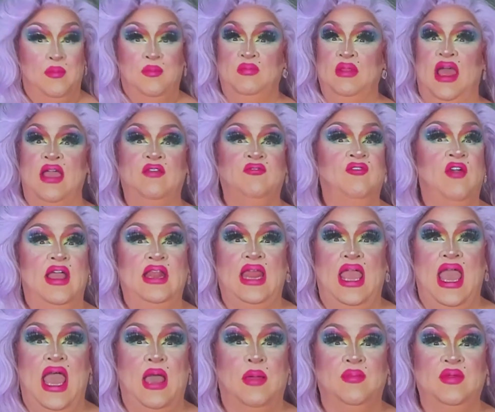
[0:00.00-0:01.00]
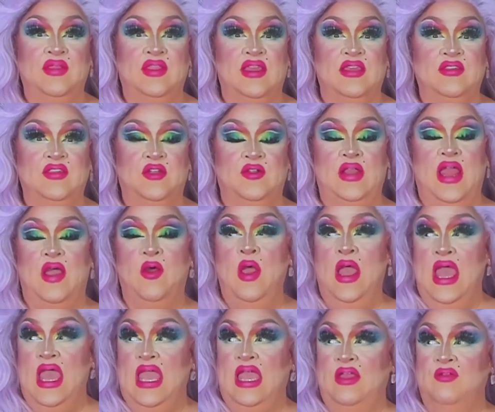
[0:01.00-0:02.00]
Black Friday happened this year. Now,
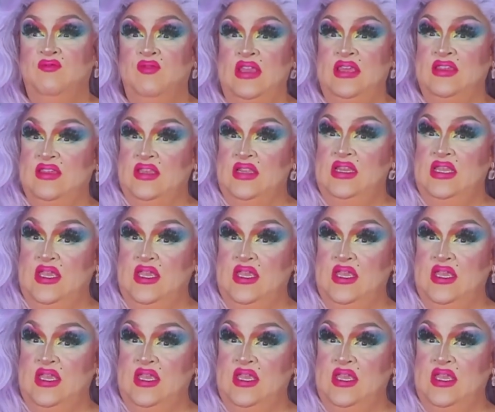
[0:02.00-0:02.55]
in recent